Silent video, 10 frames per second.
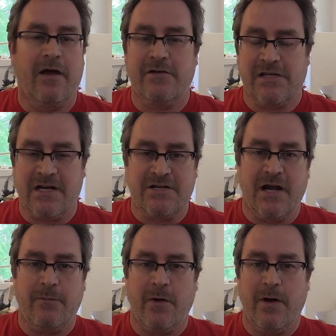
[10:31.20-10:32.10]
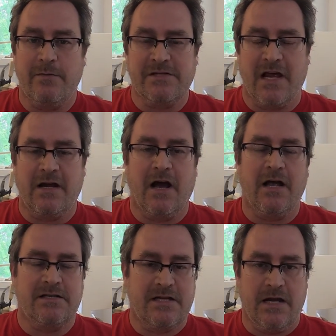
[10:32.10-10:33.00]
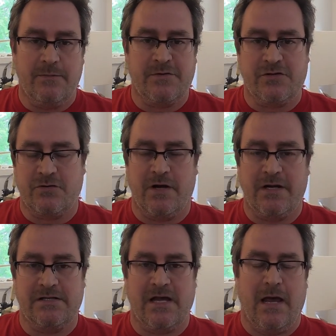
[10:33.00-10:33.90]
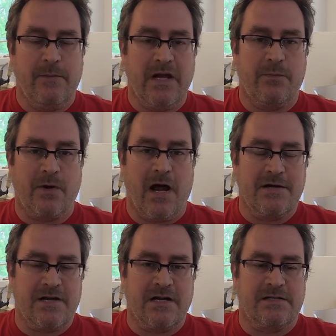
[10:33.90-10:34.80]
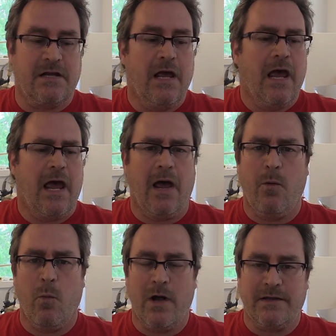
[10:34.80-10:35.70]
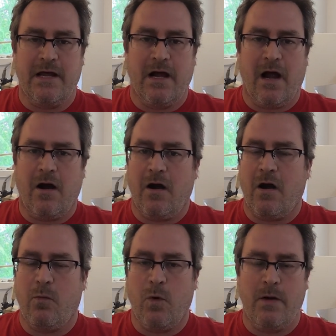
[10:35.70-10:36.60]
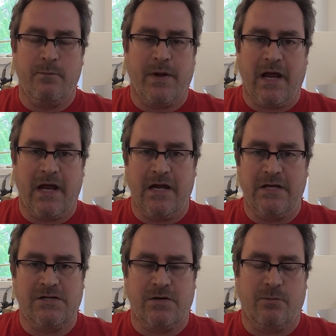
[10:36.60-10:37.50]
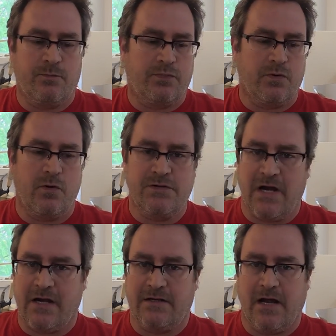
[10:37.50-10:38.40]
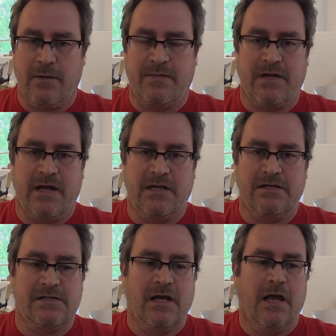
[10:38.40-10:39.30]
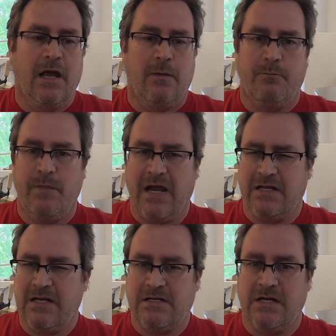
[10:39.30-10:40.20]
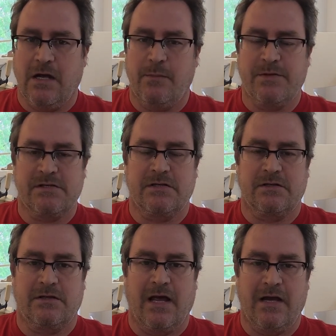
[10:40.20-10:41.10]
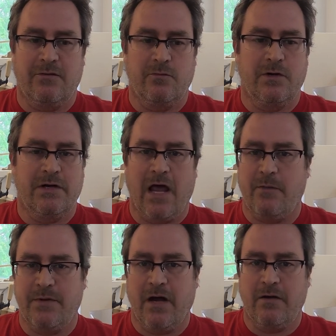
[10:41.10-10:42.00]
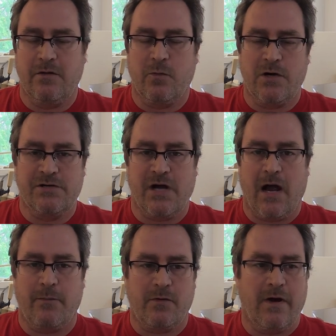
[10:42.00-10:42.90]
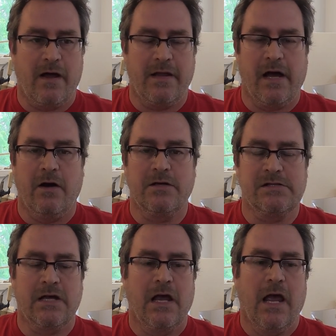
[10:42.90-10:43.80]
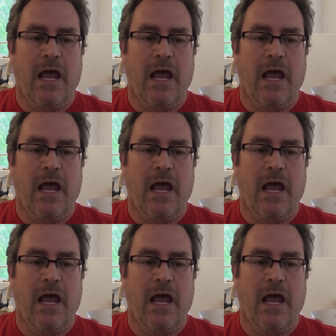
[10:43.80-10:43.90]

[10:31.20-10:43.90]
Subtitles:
I have a section on my website called Tips, Tricks, and Mini Projects, and what they are one-page project type things, mainly tips that would help you out in the workshop or around the house.